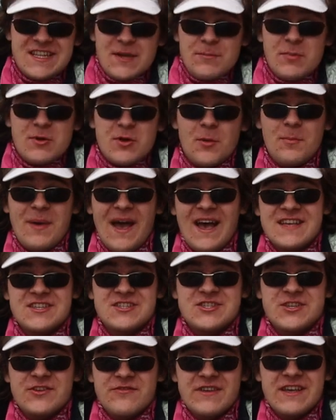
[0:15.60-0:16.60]
a typical
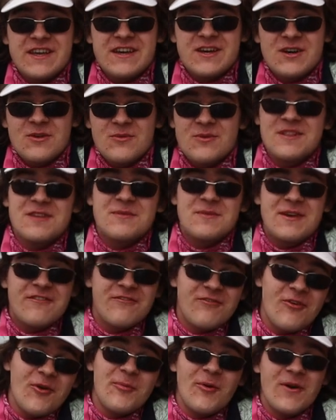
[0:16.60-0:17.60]
passenger vehicle will emit
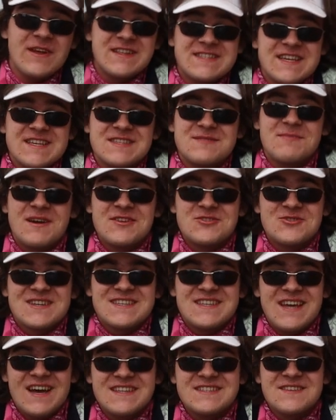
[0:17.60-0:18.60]
four point six
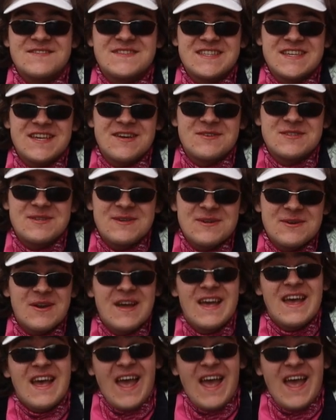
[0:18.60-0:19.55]
metric tons of C O two